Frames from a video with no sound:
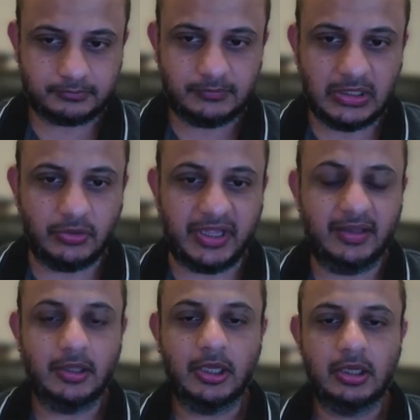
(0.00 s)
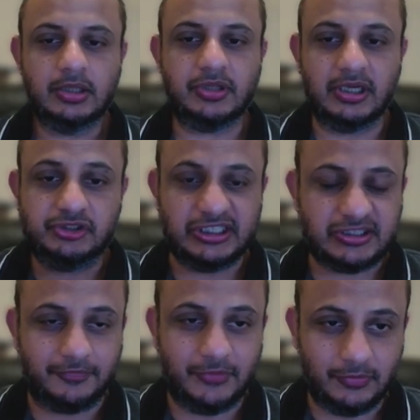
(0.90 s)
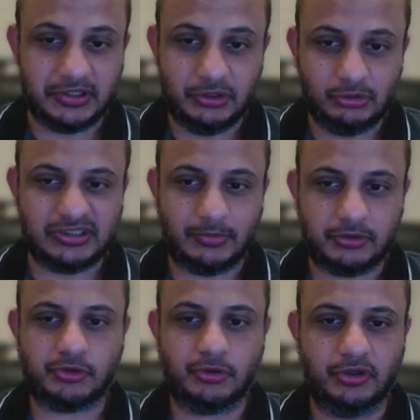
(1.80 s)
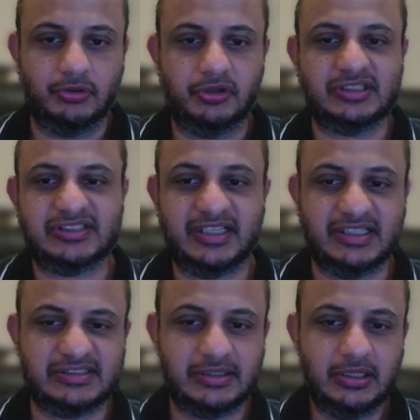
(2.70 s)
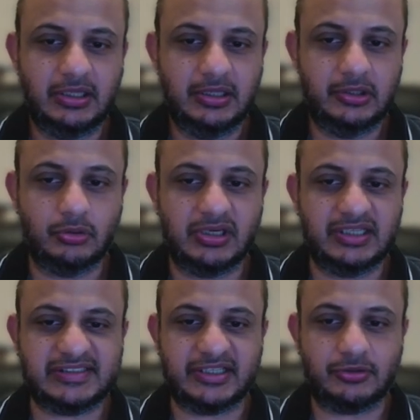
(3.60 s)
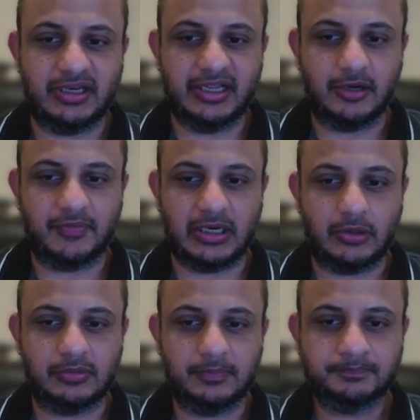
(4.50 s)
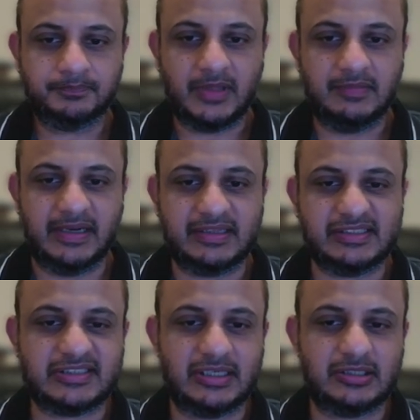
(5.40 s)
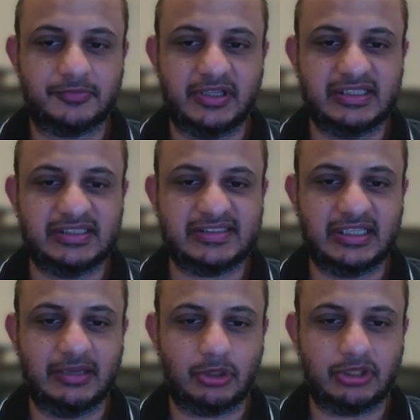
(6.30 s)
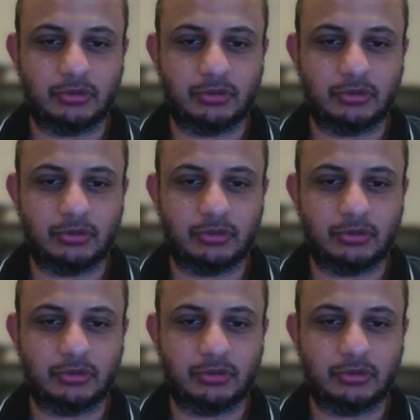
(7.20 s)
Okay, just a few of the news I want to show you. You can see this. Google is set to lay off around, right at the start of the year, they said they wanted to